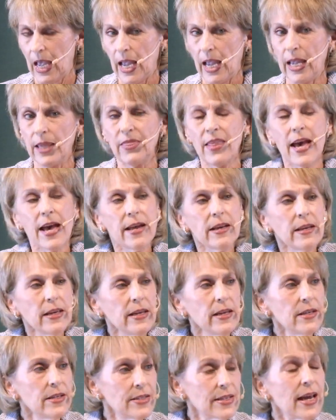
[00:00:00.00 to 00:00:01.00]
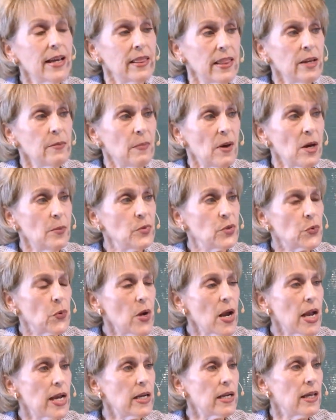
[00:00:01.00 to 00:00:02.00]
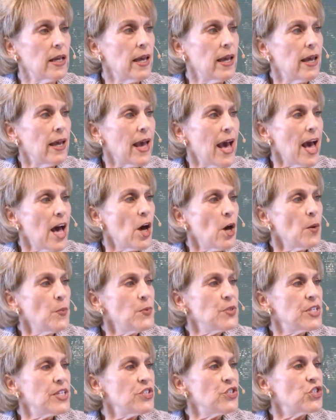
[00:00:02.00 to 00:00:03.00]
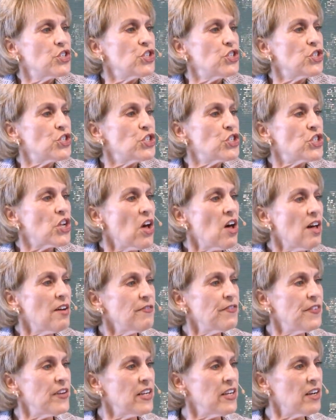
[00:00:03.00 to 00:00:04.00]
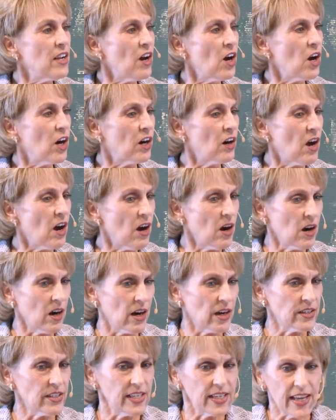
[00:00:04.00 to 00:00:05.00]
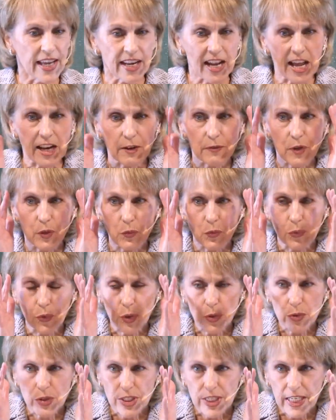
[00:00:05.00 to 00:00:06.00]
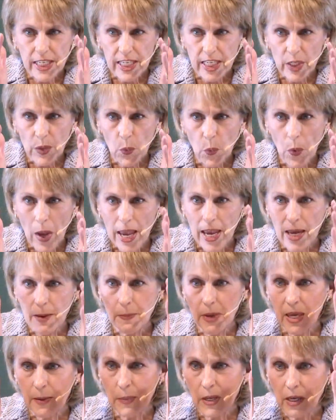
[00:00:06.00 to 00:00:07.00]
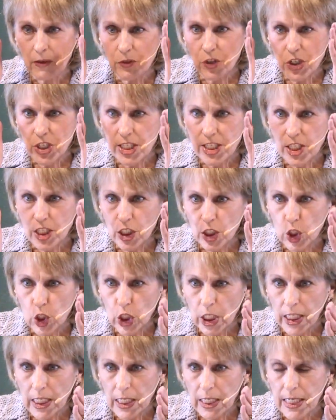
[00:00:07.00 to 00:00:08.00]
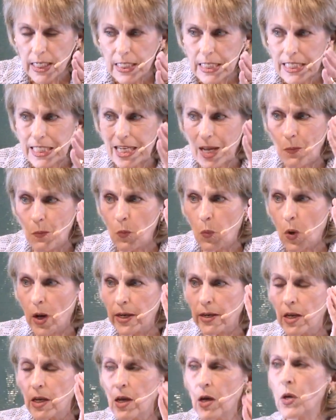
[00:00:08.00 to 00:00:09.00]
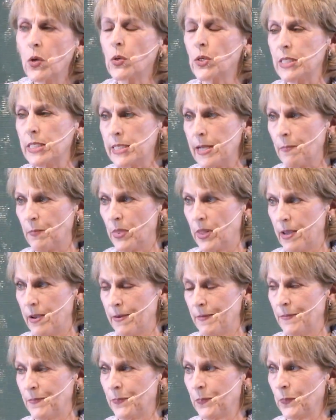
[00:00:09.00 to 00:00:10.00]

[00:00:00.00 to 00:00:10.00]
And that is, I think Bob's right, helps us to soften our heart, to get out of the routine way maybe of just looking at someone or something.